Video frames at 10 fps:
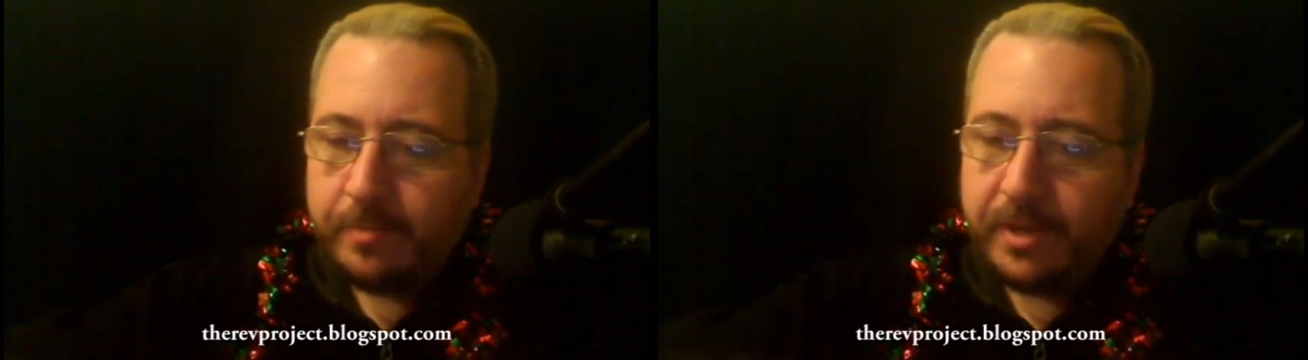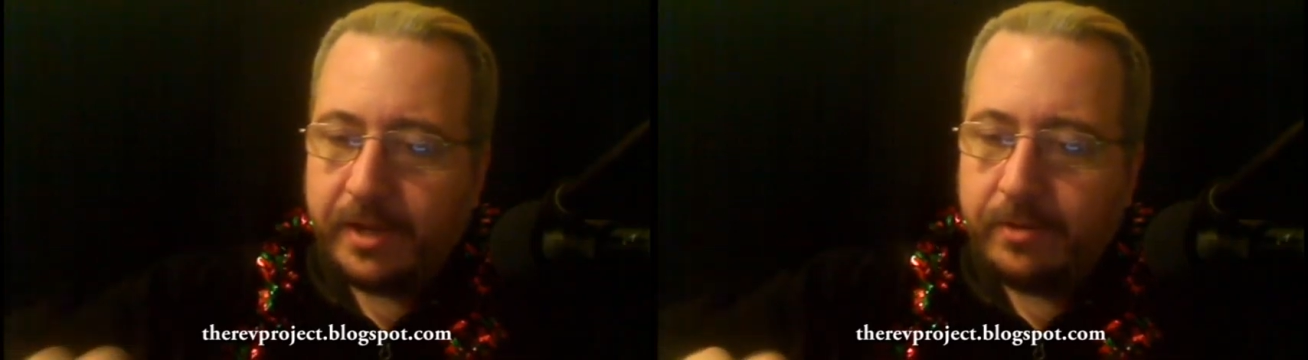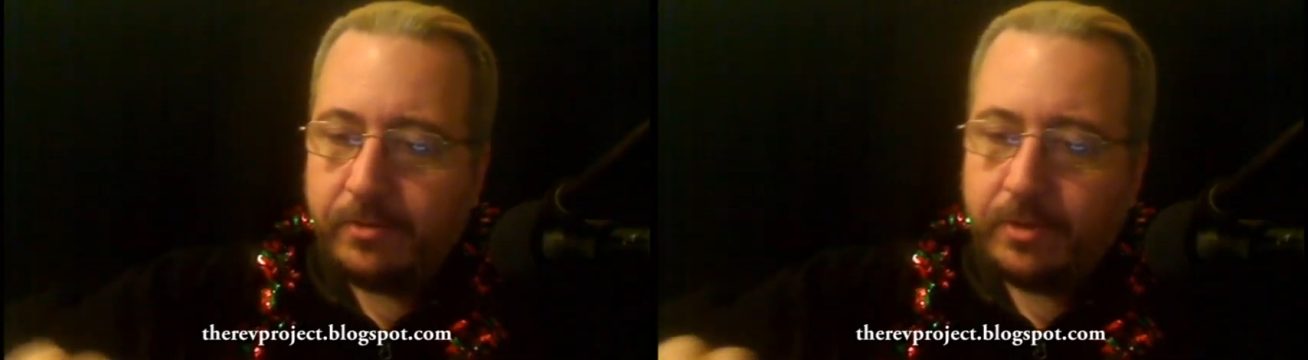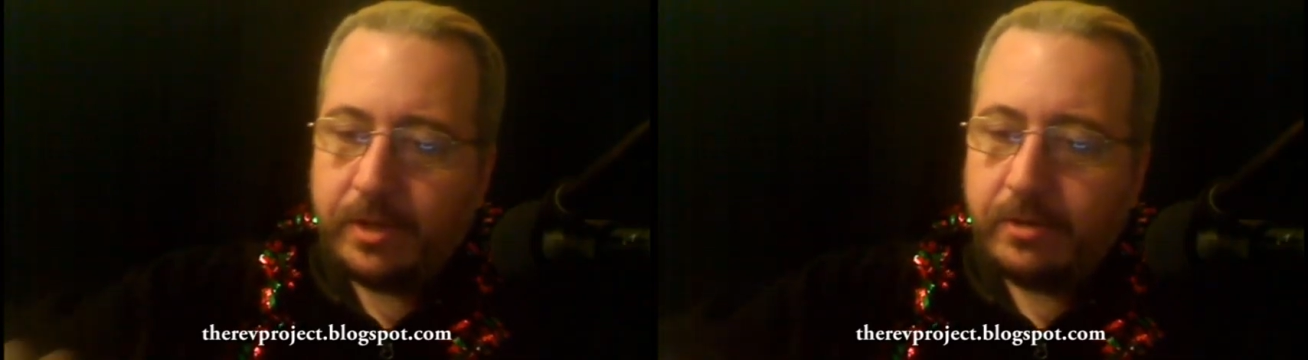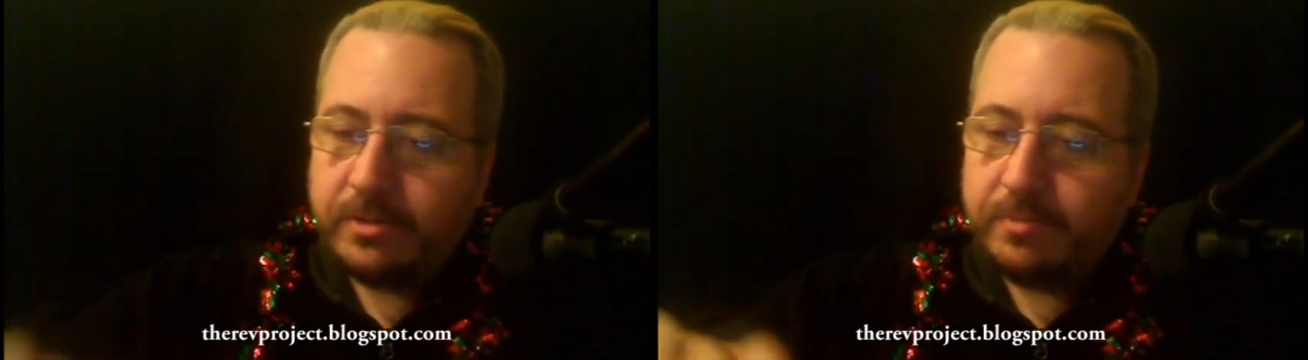but I don't
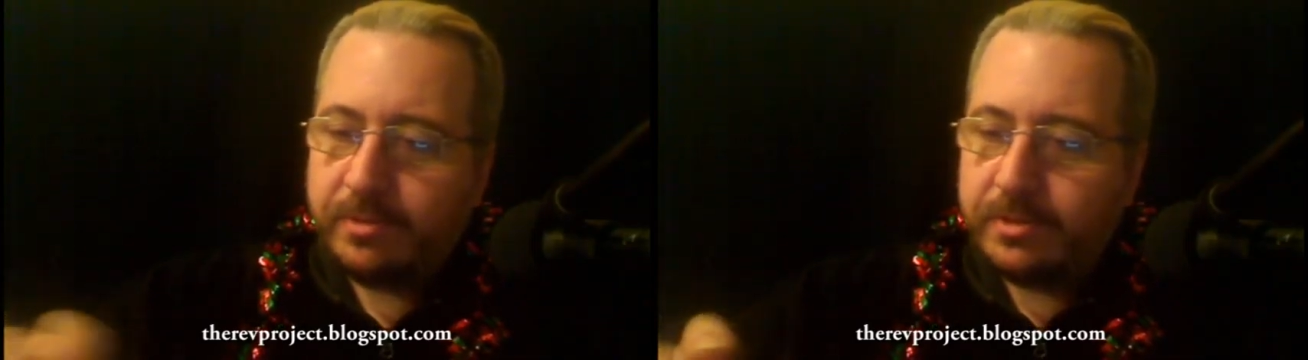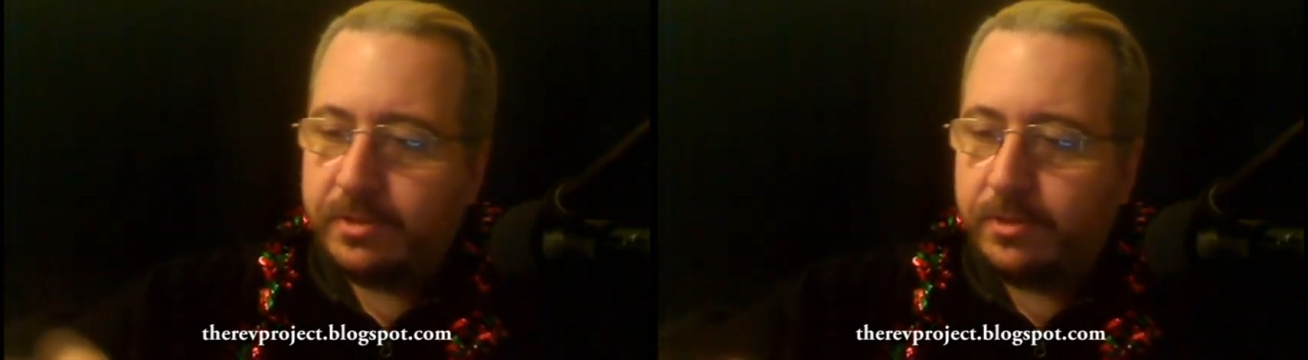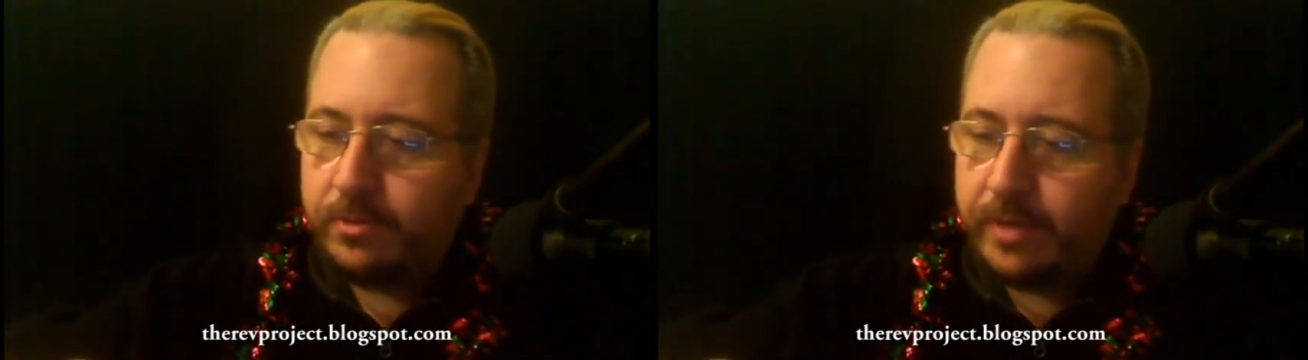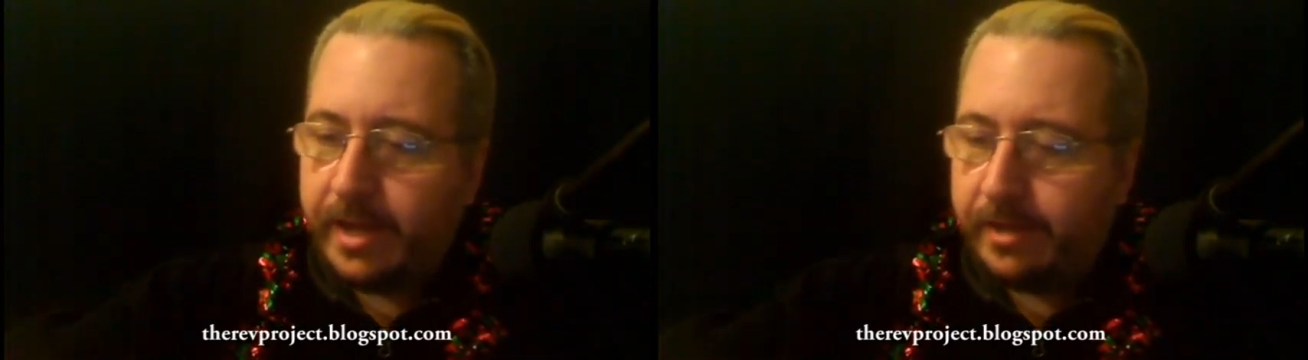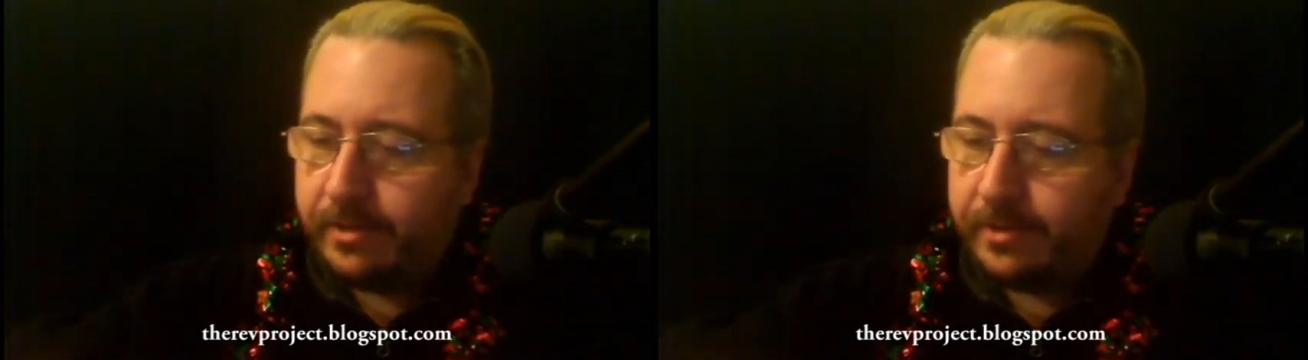think you're supposed to do that.